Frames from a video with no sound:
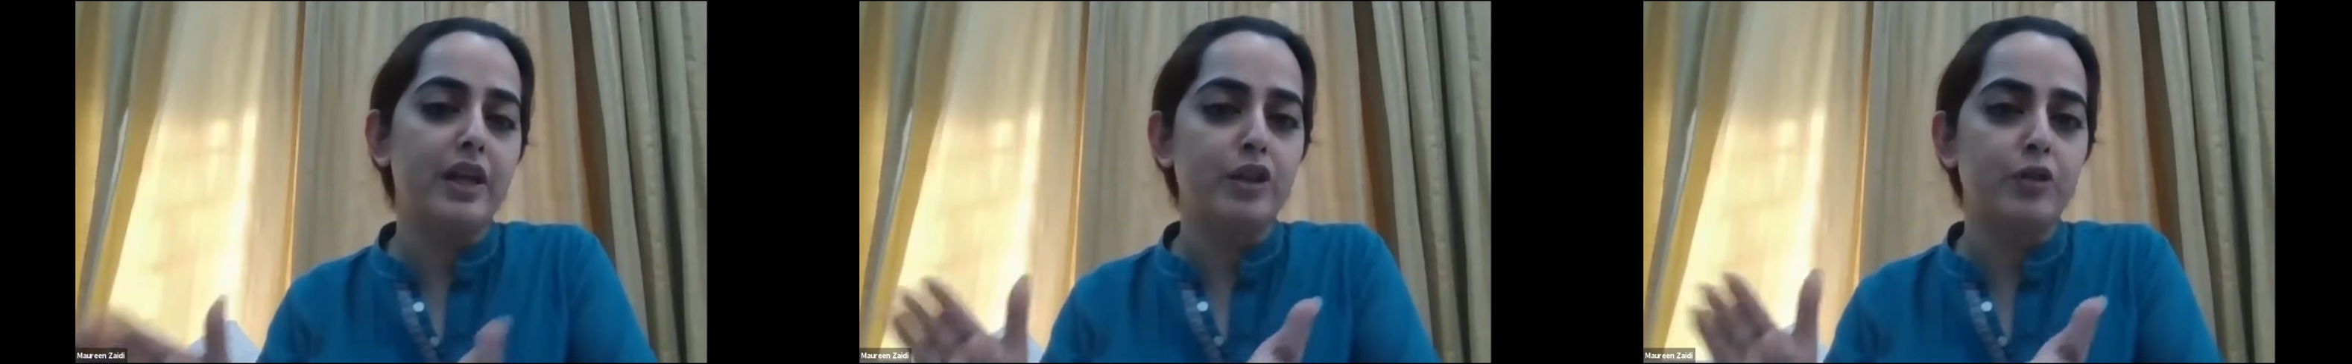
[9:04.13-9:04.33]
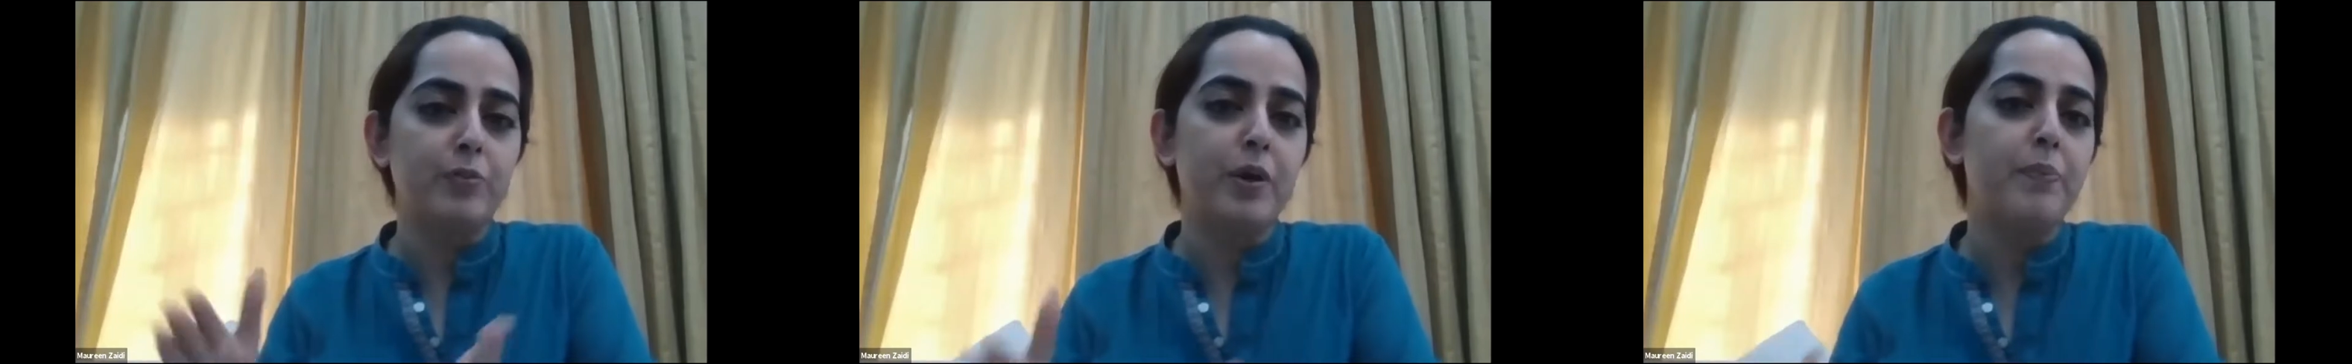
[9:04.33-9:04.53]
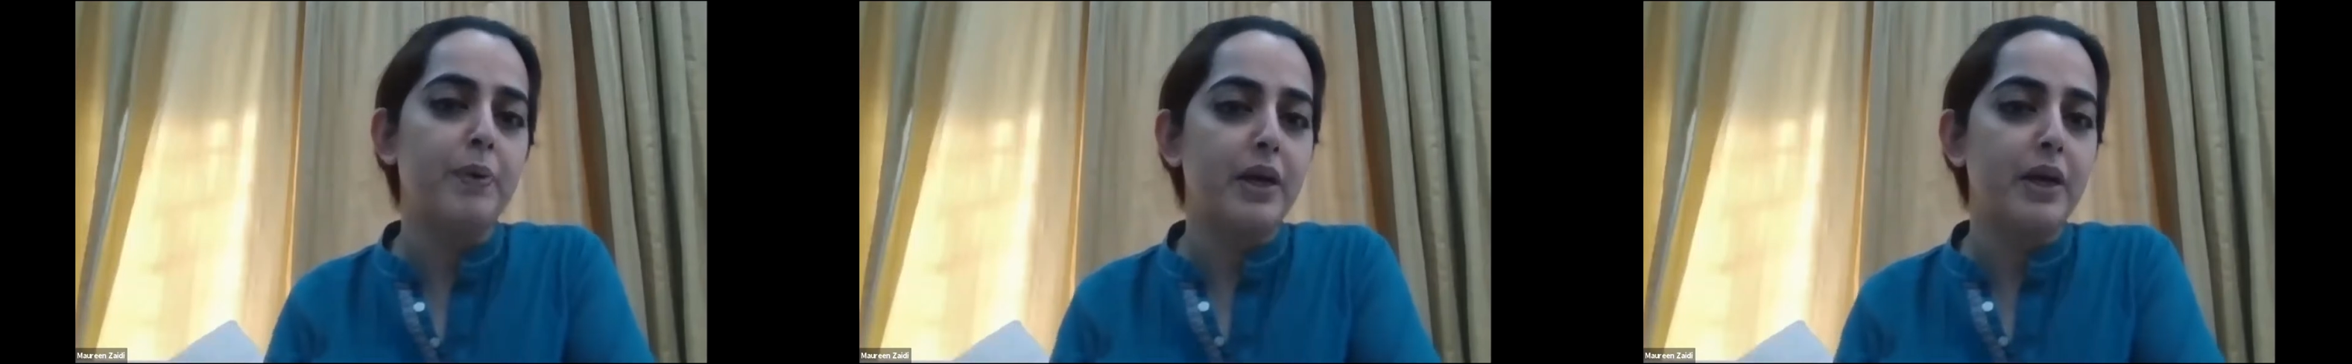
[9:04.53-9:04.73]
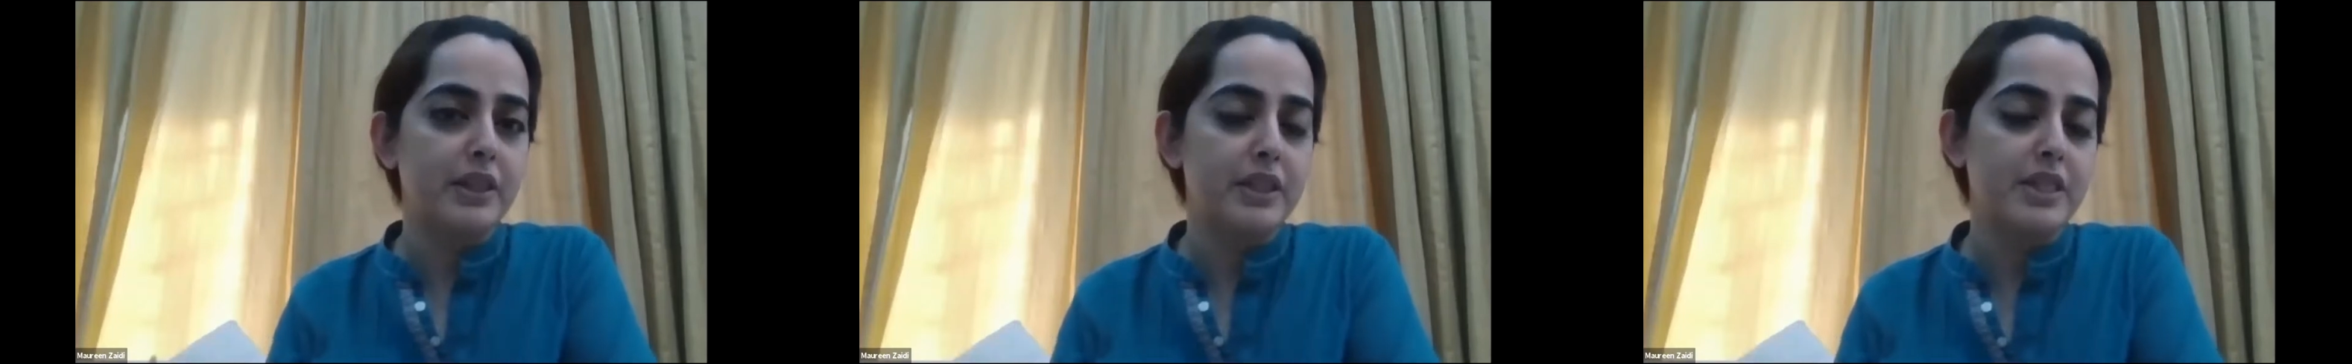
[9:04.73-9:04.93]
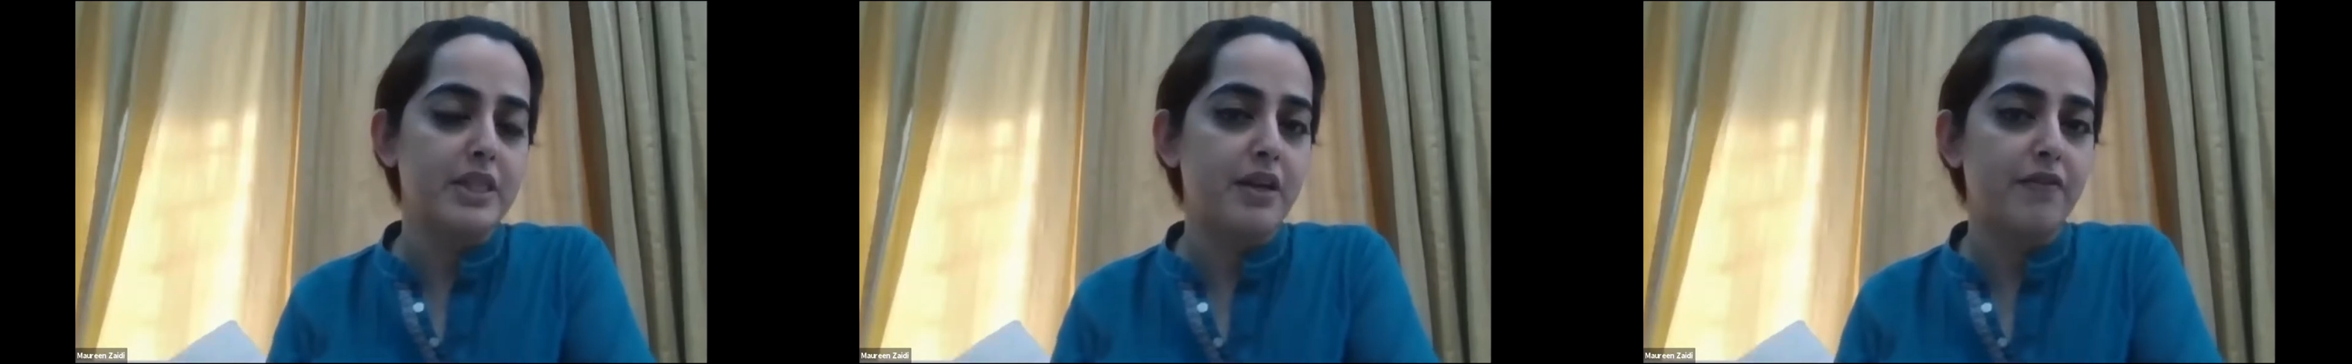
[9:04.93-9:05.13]
like spare
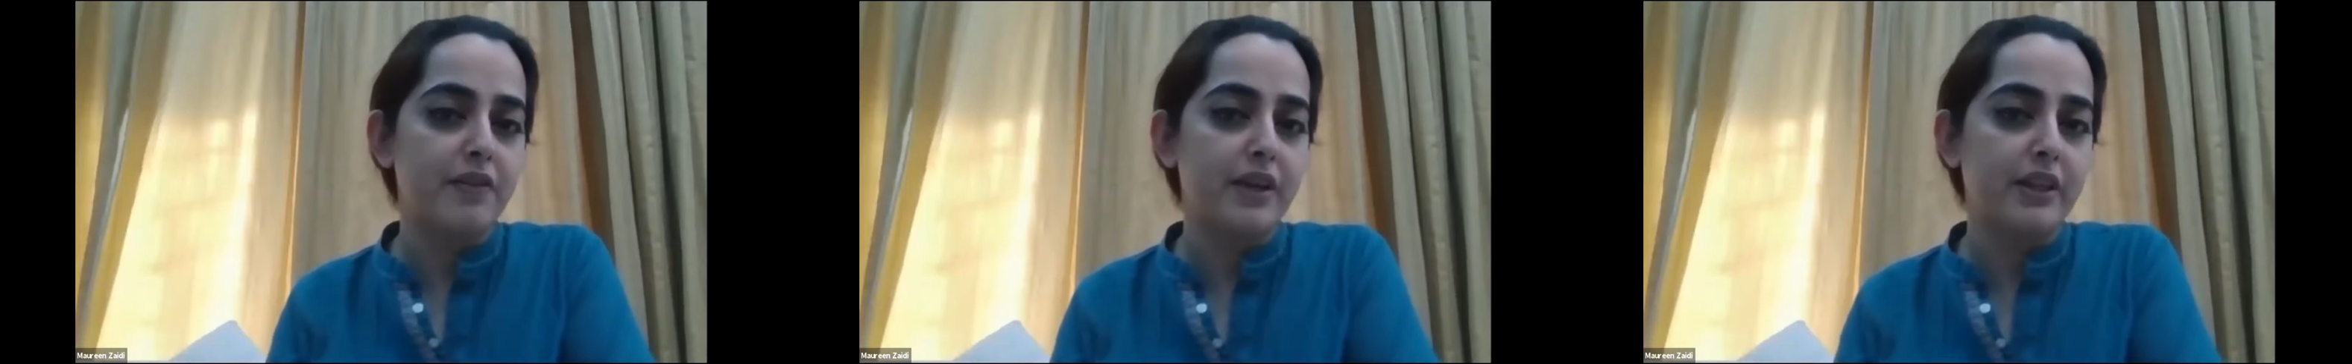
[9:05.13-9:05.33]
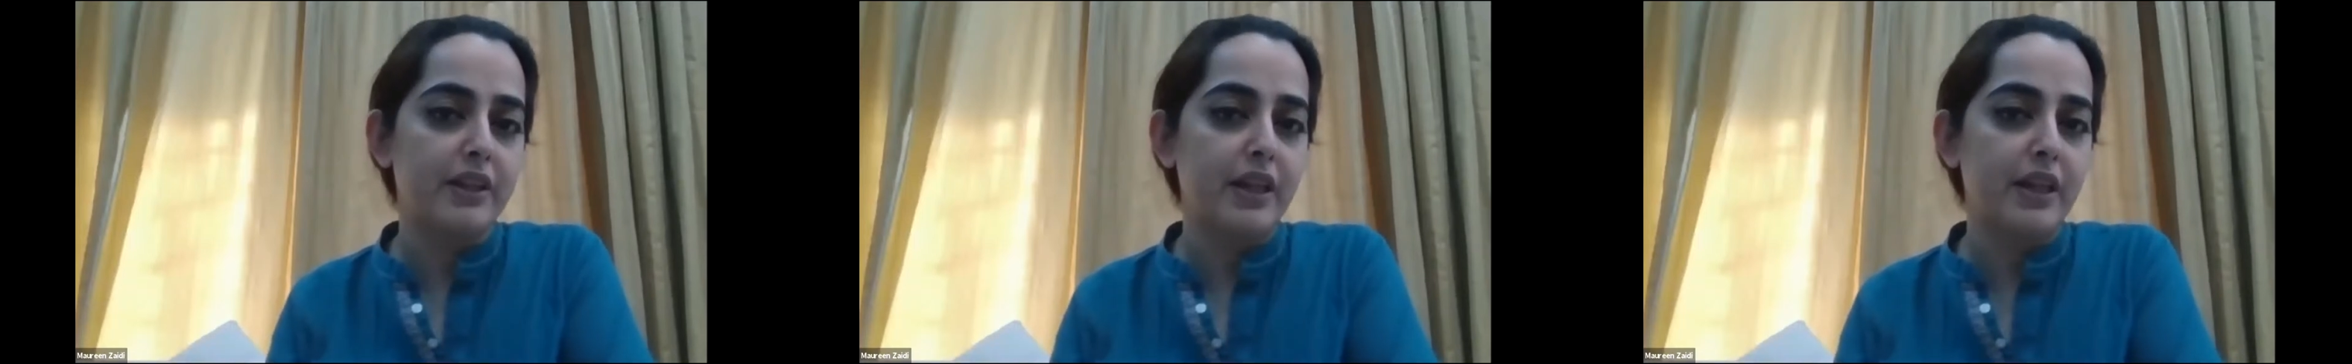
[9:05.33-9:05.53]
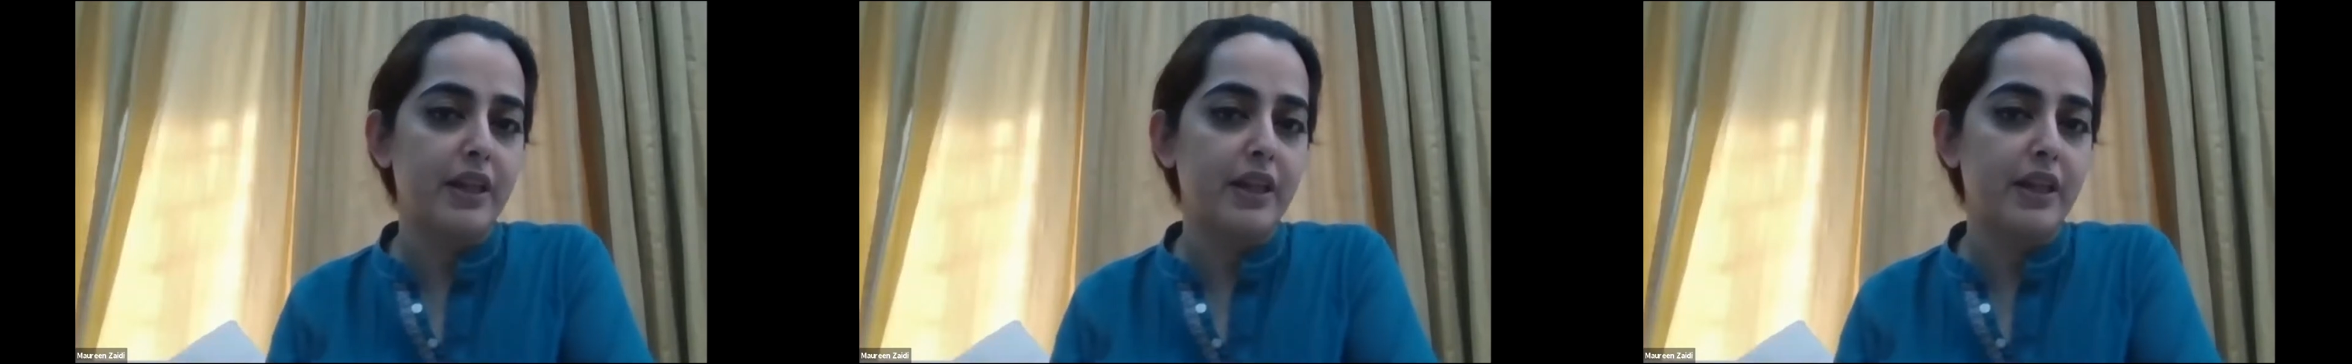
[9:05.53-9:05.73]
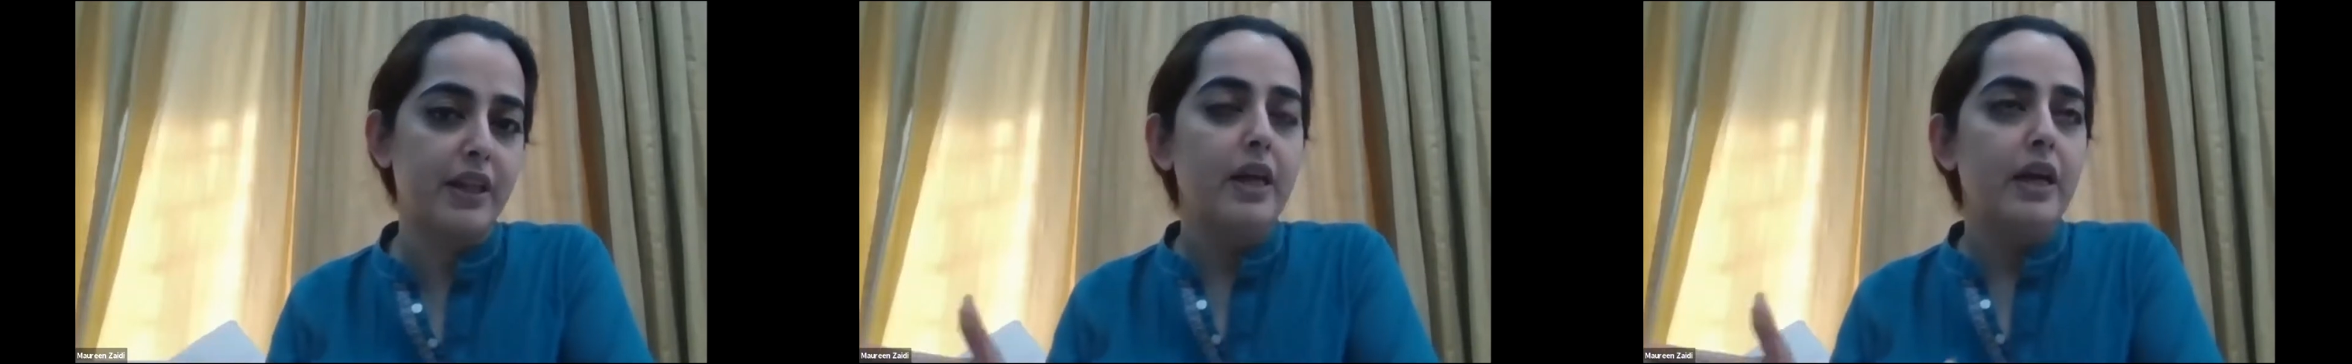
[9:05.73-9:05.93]
parts and stuff like that,